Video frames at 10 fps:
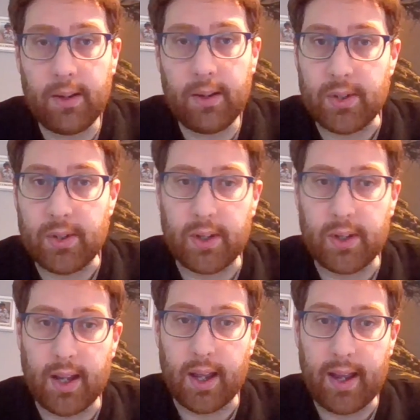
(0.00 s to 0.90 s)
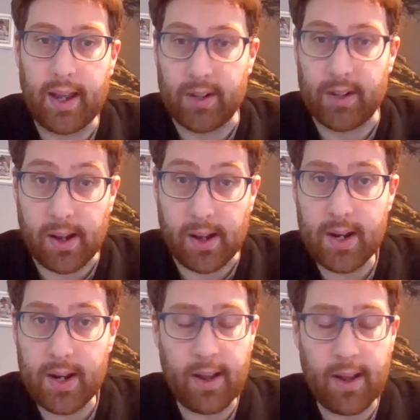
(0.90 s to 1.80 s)
I hope you enjoyed having a go
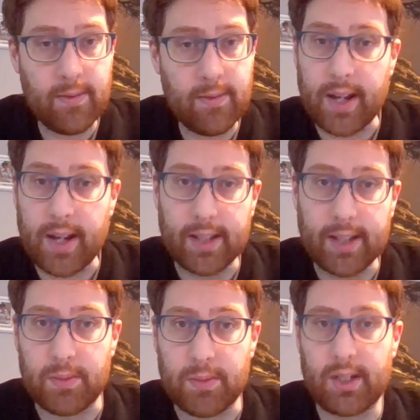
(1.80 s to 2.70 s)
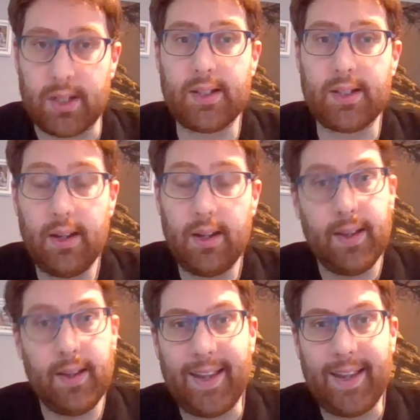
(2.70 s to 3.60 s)
at it. Hopefully you had some success.
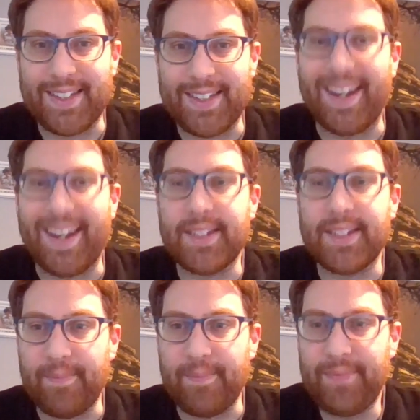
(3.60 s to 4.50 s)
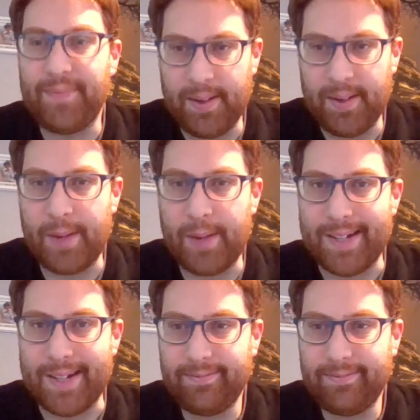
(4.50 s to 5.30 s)
I'll see you next time. Bye-bye.